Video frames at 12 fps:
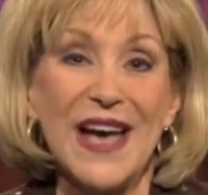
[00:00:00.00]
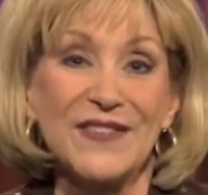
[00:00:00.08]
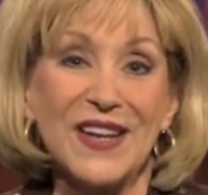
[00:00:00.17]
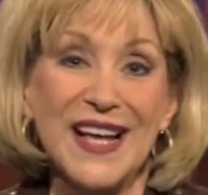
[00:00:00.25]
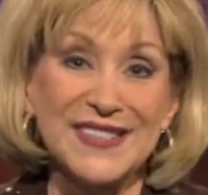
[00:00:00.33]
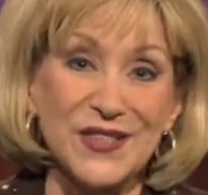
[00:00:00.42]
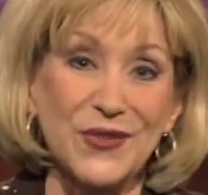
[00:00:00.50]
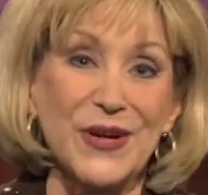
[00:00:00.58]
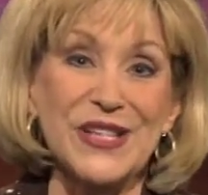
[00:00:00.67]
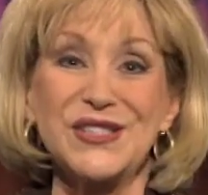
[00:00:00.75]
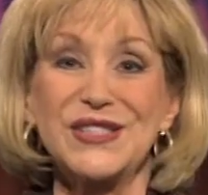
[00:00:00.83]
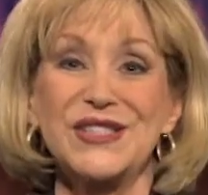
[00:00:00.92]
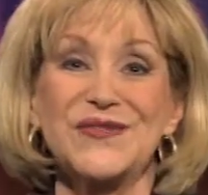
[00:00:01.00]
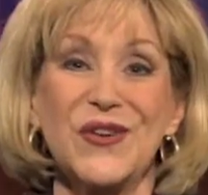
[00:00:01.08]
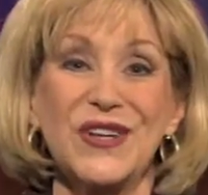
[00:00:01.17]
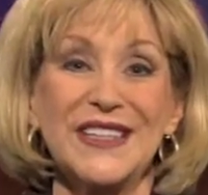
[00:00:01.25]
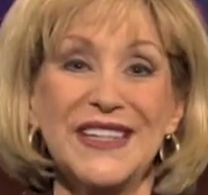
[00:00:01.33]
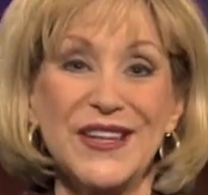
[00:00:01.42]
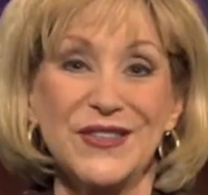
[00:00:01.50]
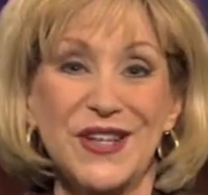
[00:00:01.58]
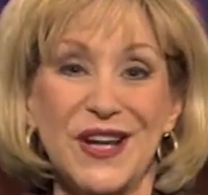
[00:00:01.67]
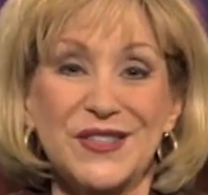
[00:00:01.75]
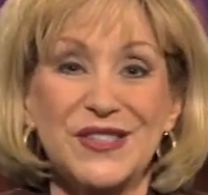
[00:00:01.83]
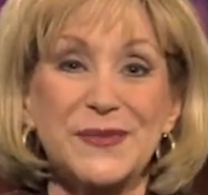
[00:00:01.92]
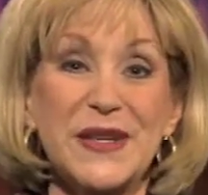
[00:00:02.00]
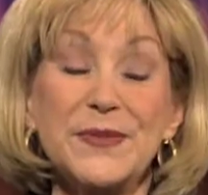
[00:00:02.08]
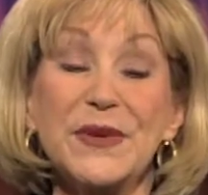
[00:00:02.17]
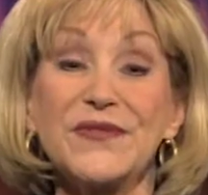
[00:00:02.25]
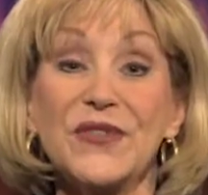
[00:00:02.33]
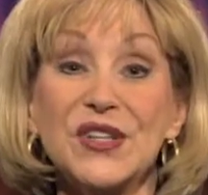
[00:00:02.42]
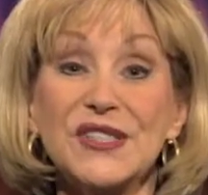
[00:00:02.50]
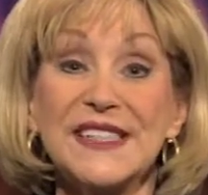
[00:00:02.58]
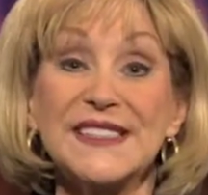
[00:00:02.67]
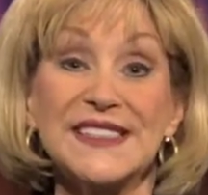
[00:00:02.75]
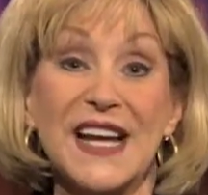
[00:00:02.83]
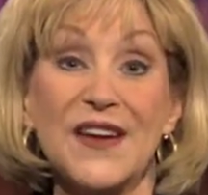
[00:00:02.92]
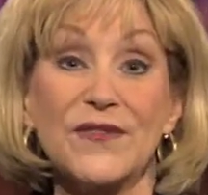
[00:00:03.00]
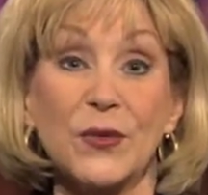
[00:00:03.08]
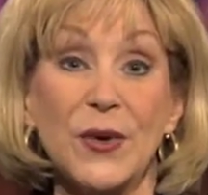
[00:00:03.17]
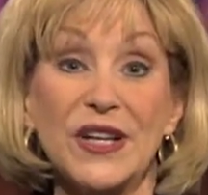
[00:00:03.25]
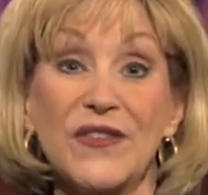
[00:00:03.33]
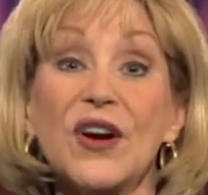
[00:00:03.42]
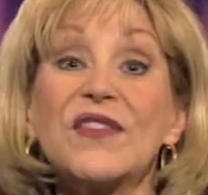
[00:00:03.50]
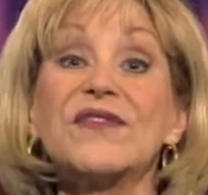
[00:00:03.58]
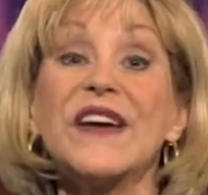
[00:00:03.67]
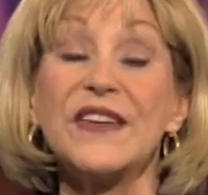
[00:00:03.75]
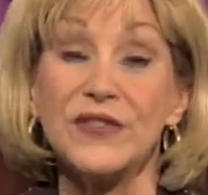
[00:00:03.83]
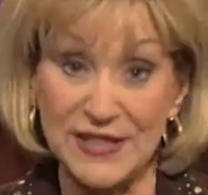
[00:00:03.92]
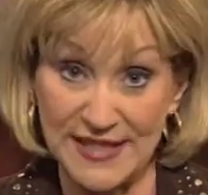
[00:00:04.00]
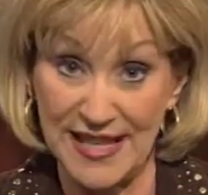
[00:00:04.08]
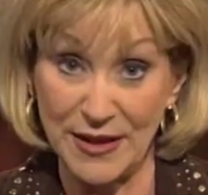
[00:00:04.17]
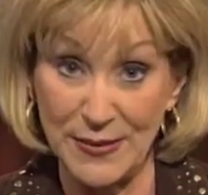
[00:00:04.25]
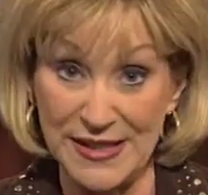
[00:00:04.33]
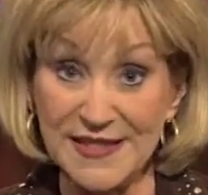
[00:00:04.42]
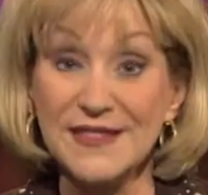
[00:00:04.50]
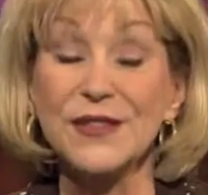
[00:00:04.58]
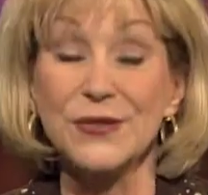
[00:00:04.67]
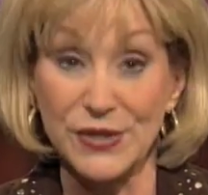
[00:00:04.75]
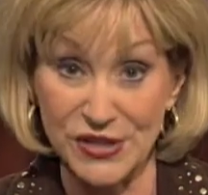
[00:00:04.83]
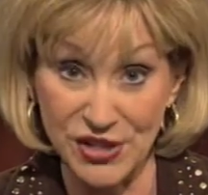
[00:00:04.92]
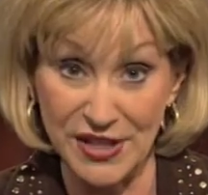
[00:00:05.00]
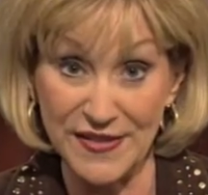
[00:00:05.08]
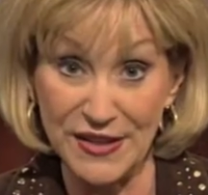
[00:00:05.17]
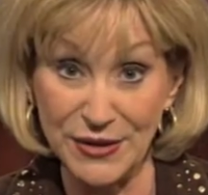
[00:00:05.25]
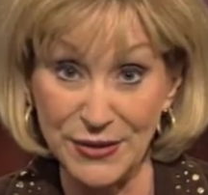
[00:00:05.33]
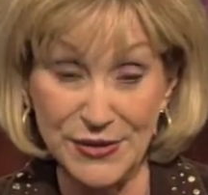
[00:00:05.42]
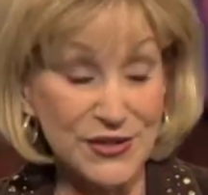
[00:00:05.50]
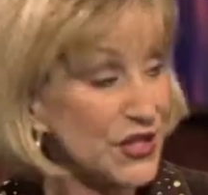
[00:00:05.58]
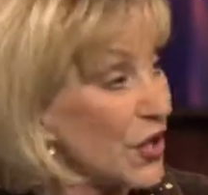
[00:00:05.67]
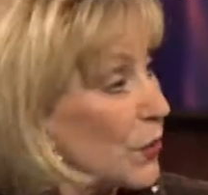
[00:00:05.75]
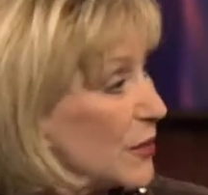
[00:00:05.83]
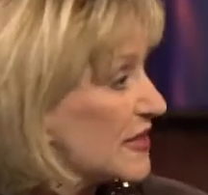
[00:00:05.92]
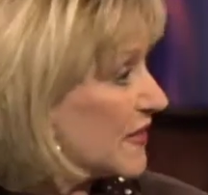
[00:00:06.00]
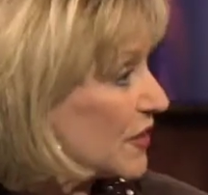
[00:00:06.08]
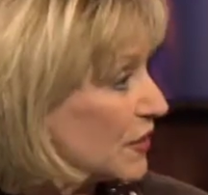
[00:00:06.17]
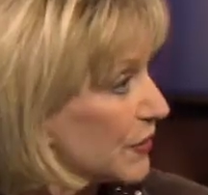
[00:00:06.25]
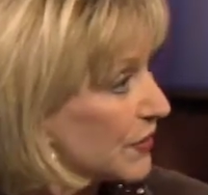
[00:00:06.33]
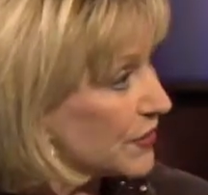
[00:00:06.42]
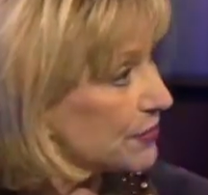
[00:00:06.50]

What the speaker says: I have lots of questions for you later, Dr. Smith, but first it's time for one of our favorite segments, Nutrition in the News. Joe, what's in the news?